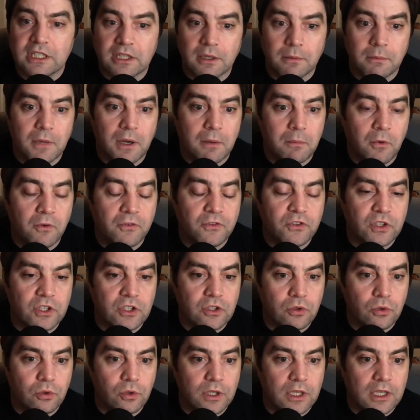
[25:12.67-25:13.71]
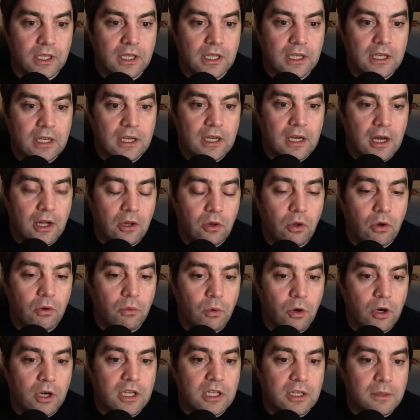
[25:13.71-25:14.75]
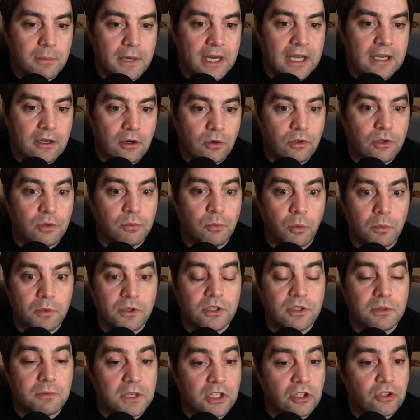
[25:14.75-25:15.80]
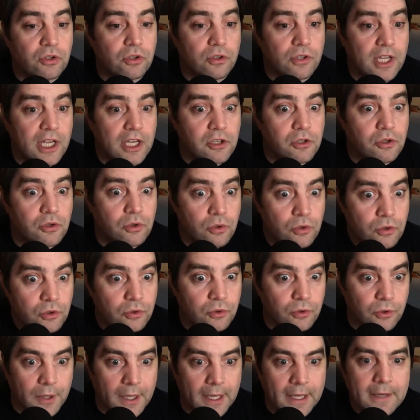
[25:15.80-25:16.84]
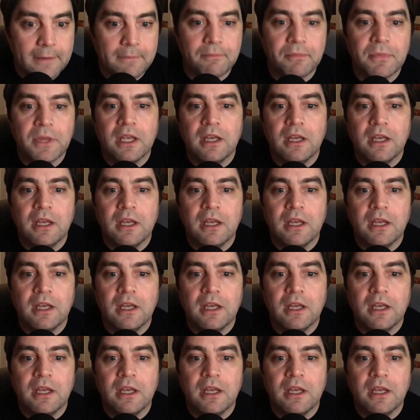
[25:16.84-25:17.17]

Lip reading: And I'm obviously doing a lot of work in the background at the moment to make sure that I do that.